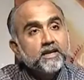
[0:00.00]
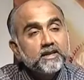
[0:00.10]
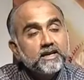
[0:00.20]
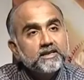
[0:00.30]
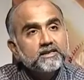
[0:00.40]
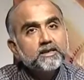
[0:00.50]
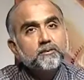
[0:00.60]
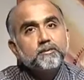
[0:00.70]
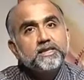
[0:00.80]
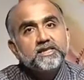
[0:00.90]
This
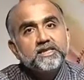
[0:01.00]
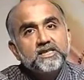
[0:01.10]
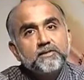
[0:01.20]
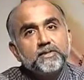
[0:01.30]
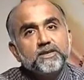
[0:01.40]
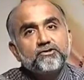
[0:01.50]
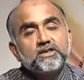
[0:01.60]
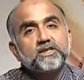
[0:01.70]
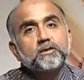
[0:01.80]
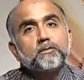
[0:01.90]
BCG
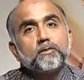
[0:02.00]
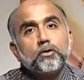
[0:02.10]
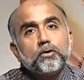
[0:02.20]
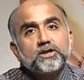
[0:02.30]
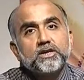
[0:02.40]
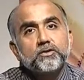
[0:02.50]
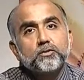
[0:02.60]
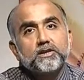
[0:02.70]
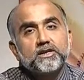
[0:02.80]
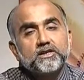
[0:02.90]
matrix looks into
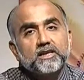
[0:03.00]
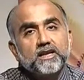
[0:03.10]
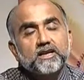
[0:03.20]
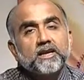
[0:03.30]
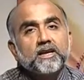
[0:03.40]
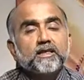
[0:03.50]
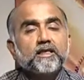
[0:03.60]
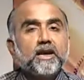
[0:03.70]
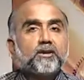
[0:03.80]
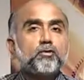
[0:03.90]
this thing,
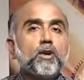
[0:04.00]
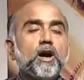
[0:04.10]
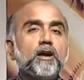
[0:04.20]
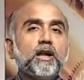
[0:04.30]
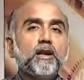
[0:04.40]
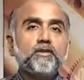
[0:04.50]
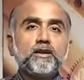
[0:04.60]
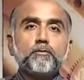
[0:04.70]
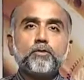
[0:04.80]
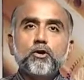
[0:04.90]
that you are having
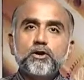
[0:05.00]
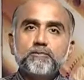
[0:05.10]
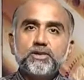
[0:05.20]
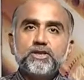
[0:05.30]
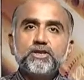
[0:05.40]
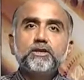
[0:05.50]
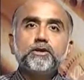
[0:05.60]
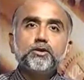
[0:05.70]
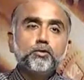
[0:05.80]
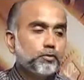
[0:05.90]
a broader picture.
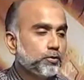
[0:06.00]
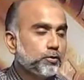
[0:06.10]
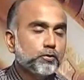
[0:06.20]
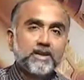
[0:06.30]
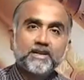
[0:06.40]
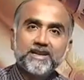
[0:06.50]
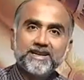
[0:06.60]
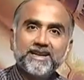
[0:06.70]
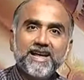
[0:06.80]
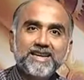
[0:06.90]
You can
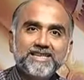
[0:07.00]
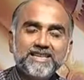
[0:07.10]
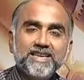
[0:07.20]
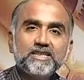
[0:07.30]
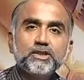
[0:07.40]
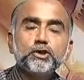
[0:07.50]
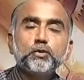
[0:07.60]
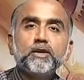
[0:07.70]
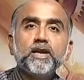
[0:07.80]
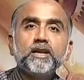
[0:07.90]
analyze things. You
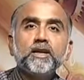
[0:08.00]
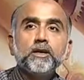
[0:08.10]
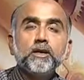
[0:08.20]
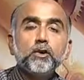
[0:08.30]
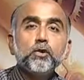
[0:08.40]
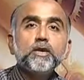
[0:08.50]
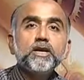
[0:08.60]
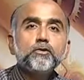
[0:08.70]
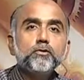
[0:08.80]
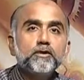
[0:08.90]
can look
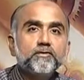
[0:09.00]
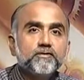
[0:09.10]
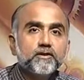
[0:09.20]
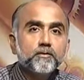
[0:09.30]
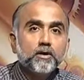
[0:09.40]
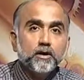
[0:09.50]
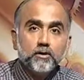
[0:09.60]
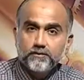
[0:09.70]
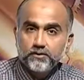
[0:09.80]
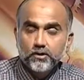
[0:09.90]
into the firm
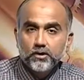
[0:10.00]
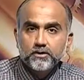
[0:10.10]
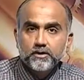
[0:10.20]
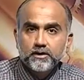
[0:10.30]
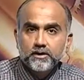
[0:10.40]
of yours